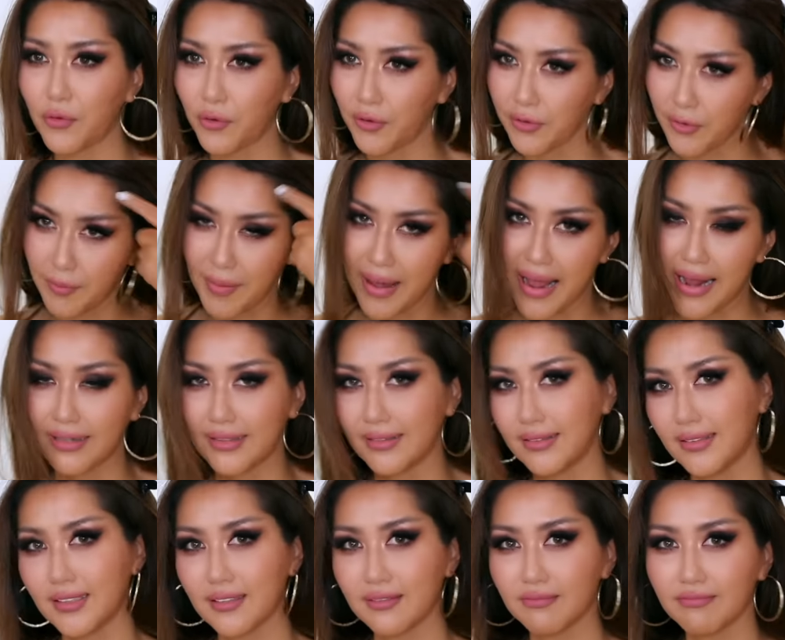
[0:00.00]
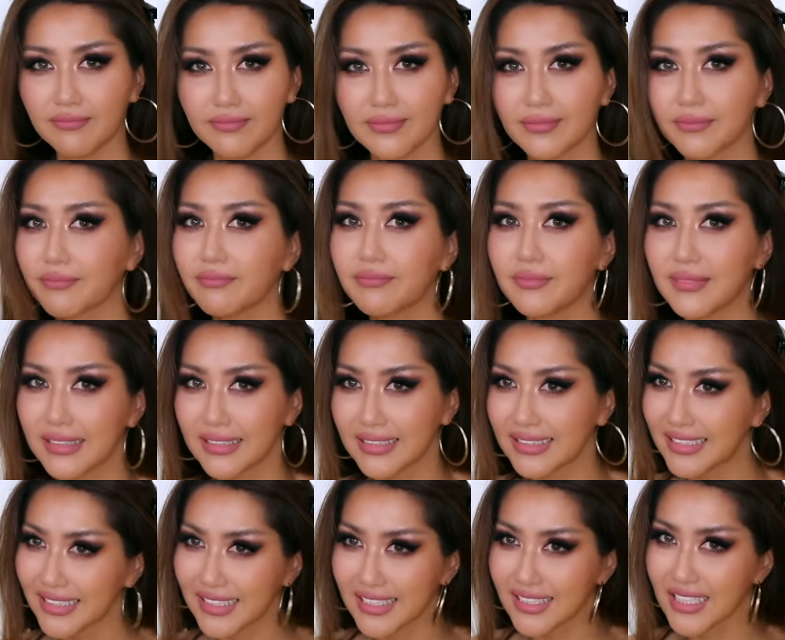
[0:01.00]
for the bangs.
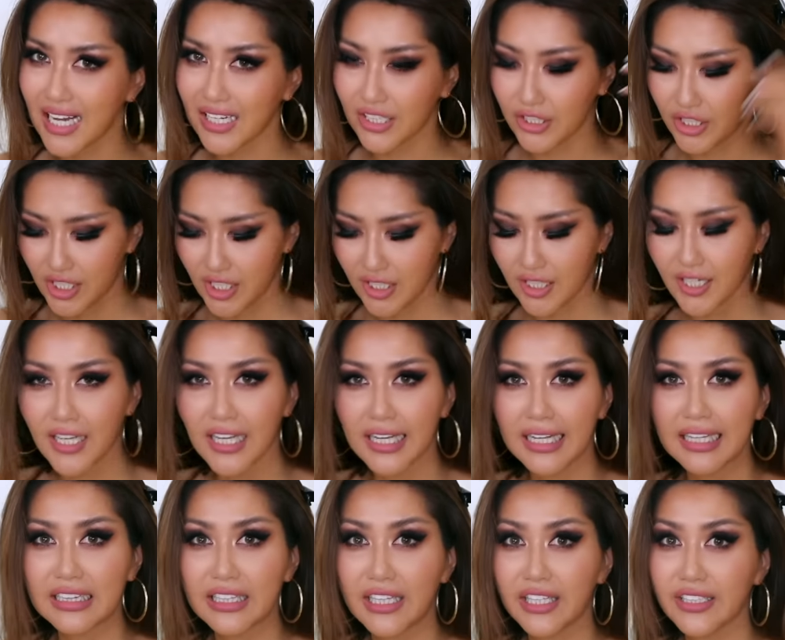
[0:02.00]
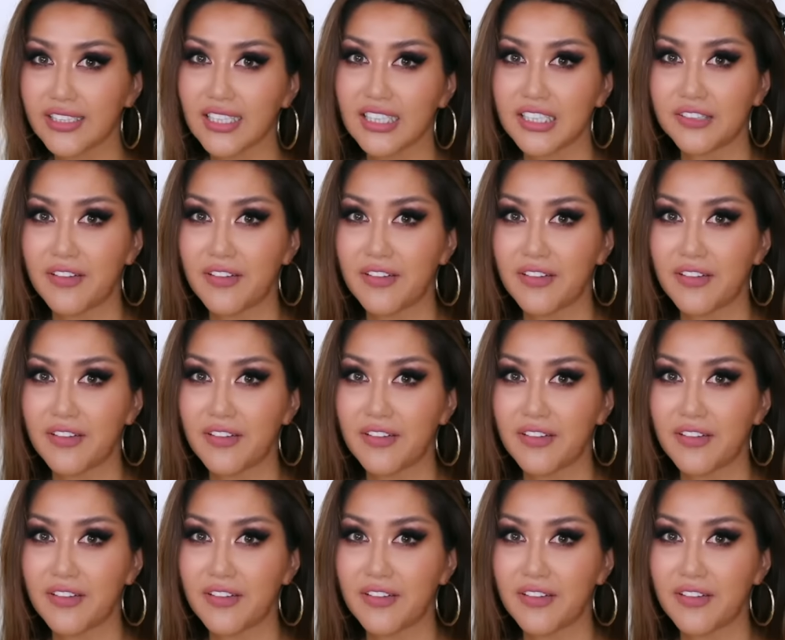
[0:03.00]
This is not good. This is